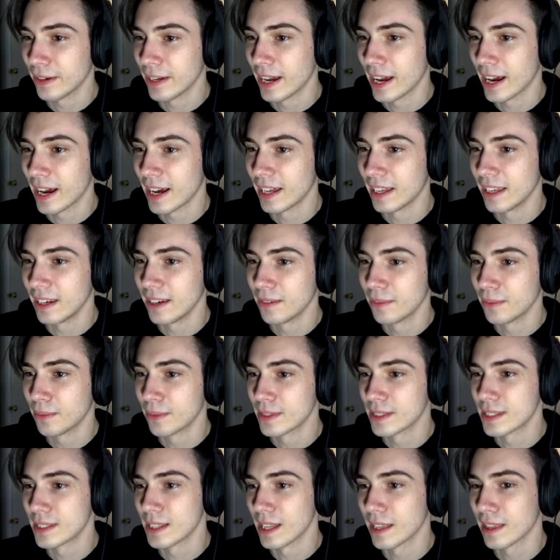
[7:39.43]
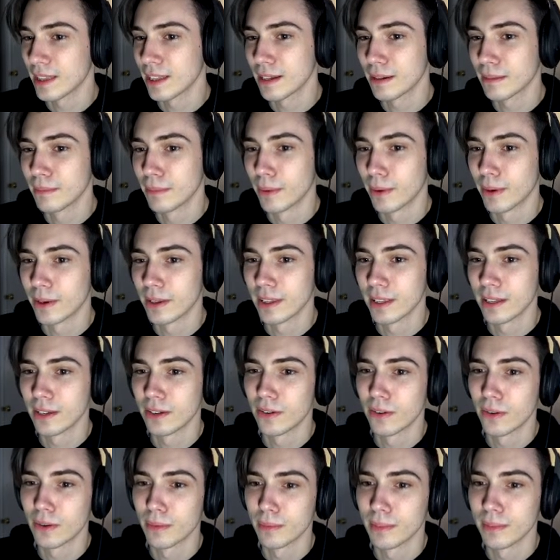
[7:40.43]
we had was nothing more than
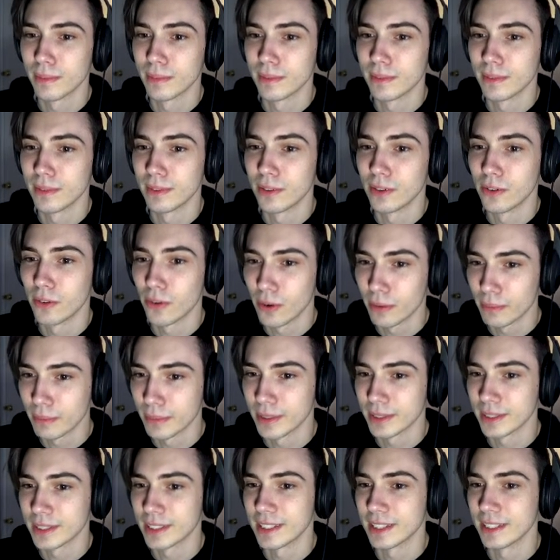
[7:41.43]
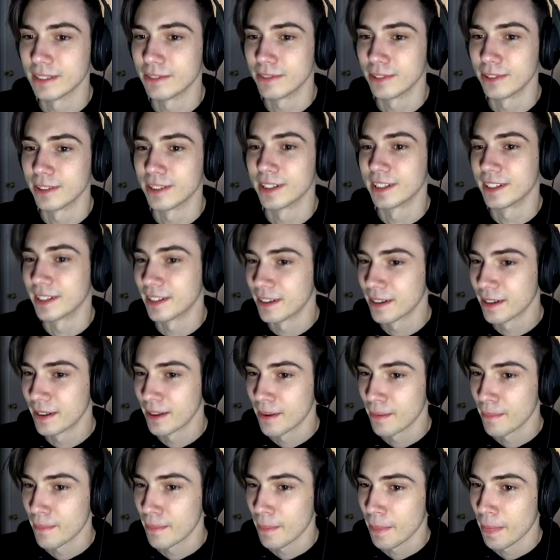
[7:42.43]
normality for her.
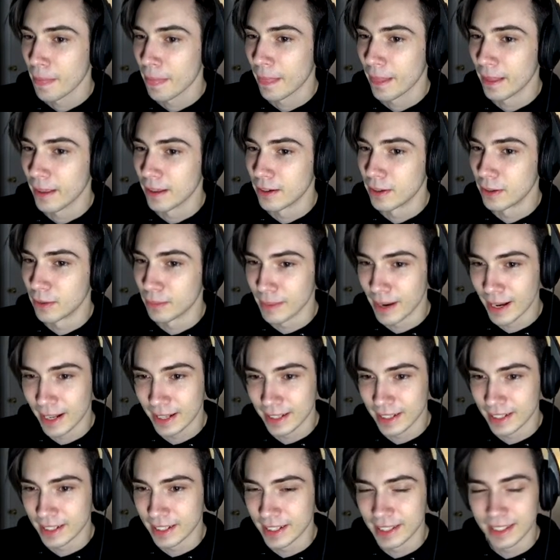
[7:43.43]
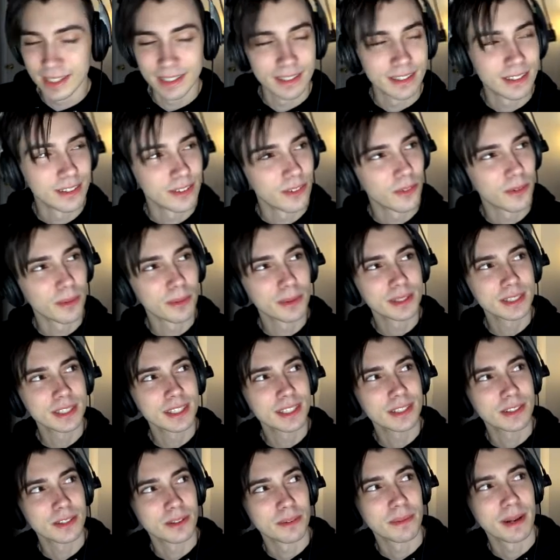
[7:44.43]
Normality?
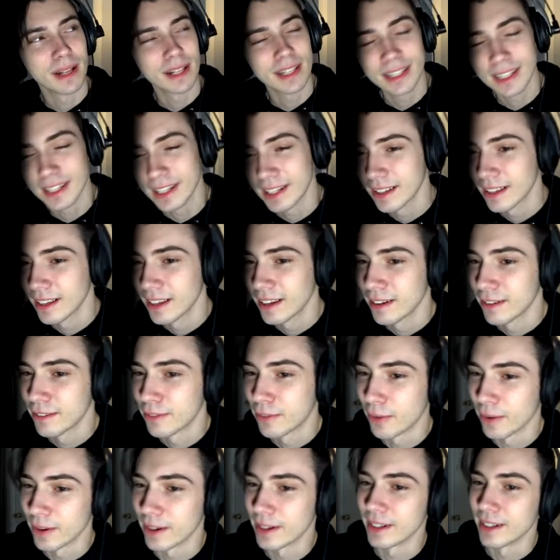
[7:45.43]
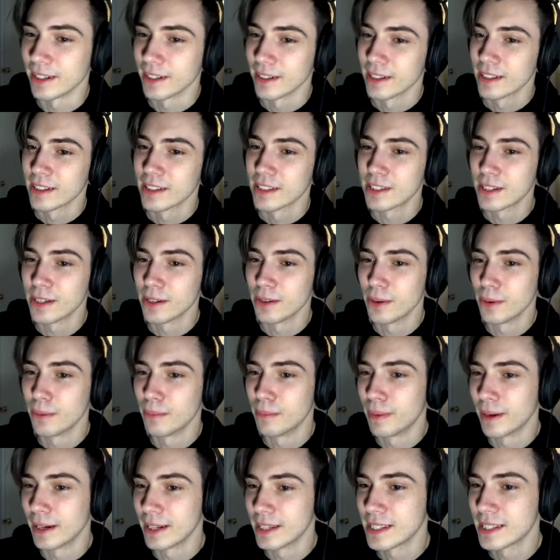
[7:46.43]
Normality? For her. So,
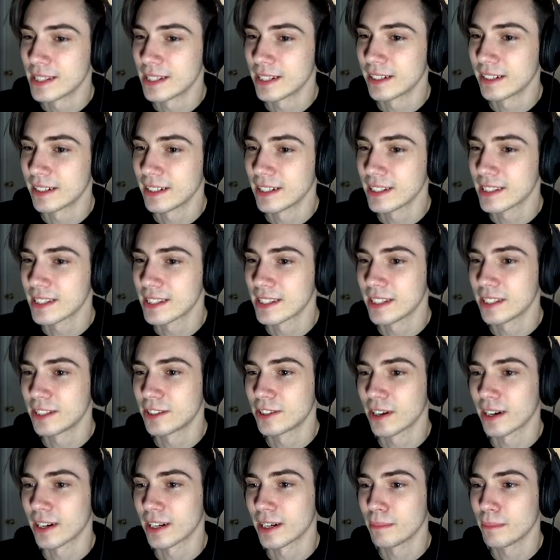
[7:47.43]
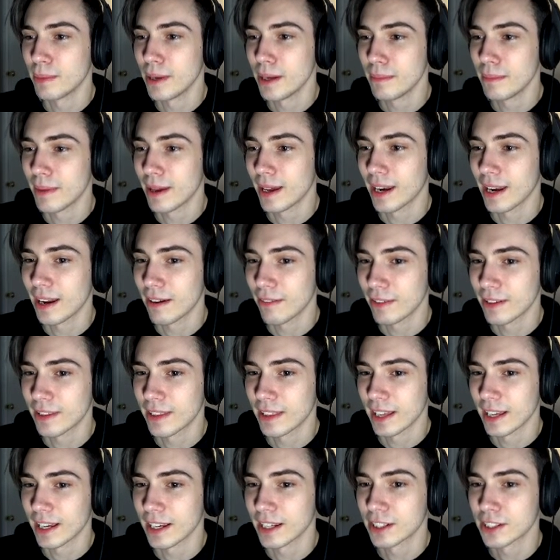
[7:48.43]
by seriously trying to beat me at
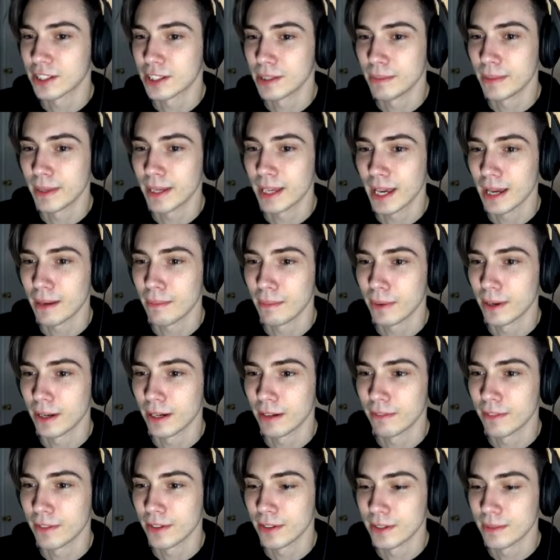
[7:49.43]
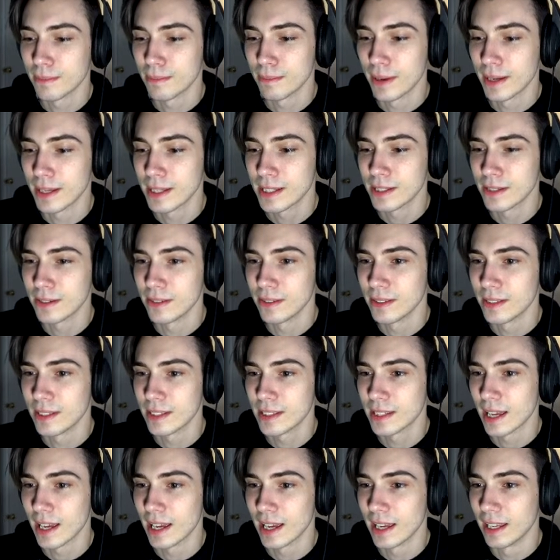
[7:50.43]
everything, she became one of the best
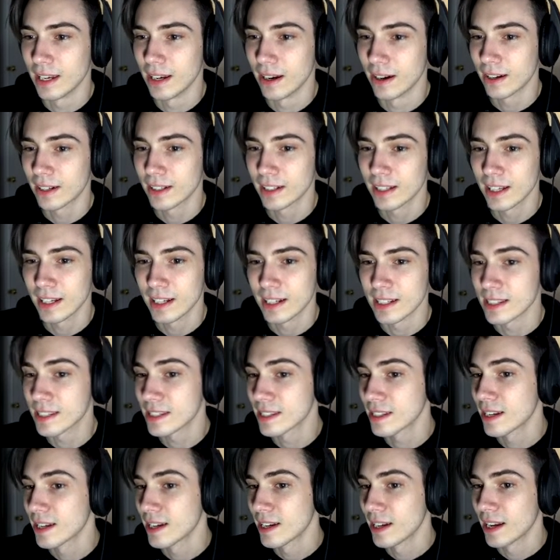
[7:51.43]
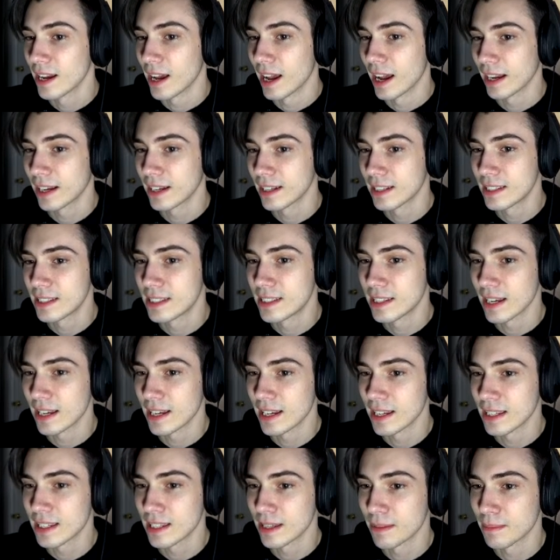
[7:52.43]
students in our class. I could
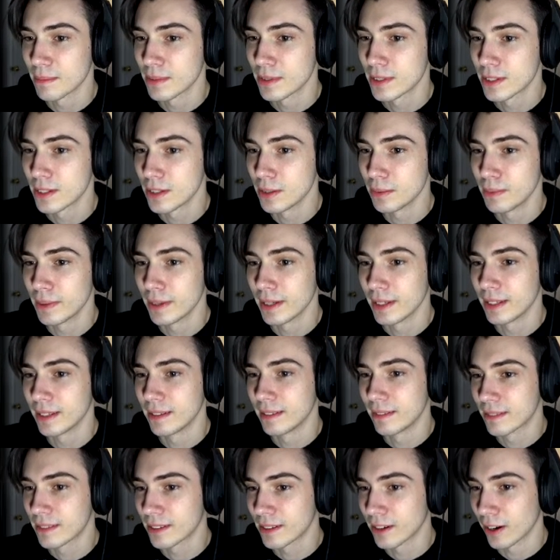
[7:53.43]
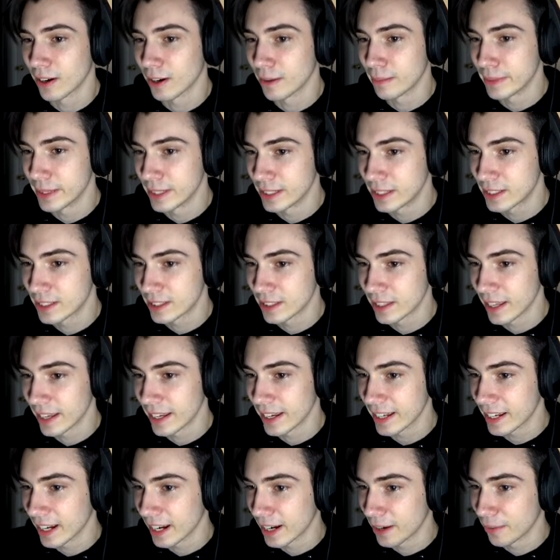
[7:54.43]
say some stupid garbage
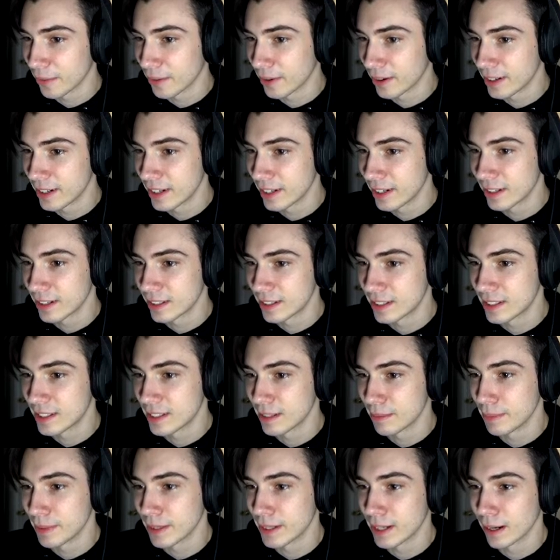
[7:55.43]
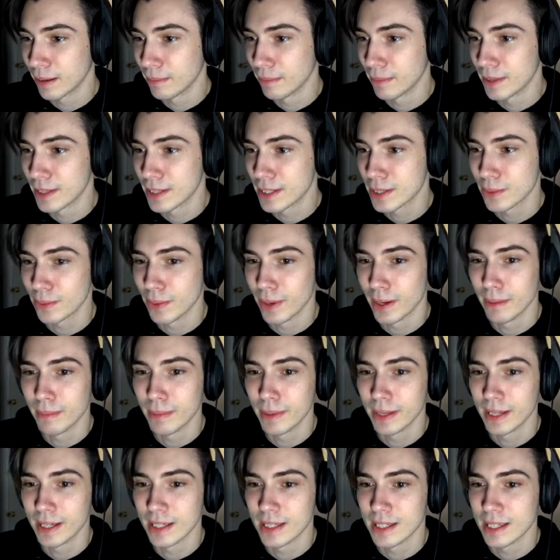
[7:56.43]
like I wanted her to become this way
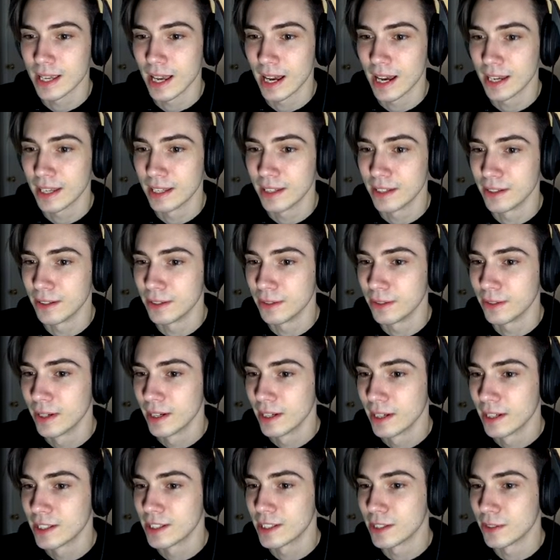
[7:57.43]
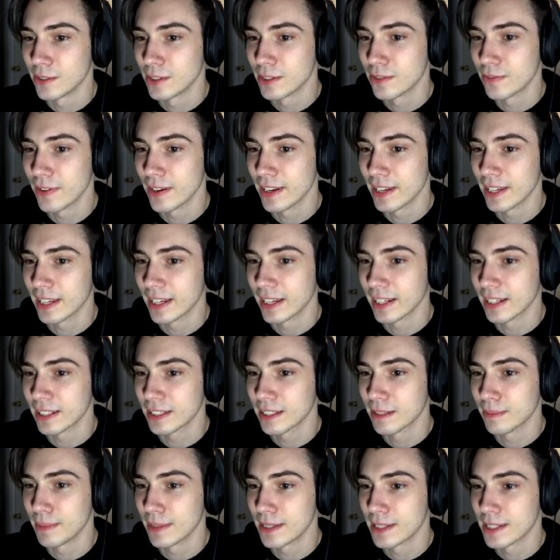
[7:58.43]
because I knew she was faking
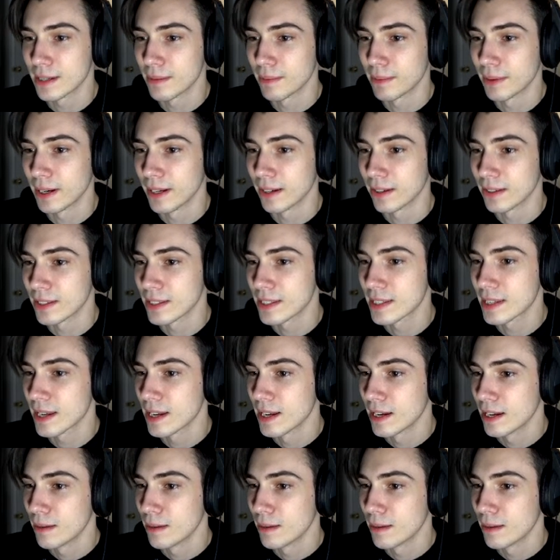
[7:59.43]
to be someone else,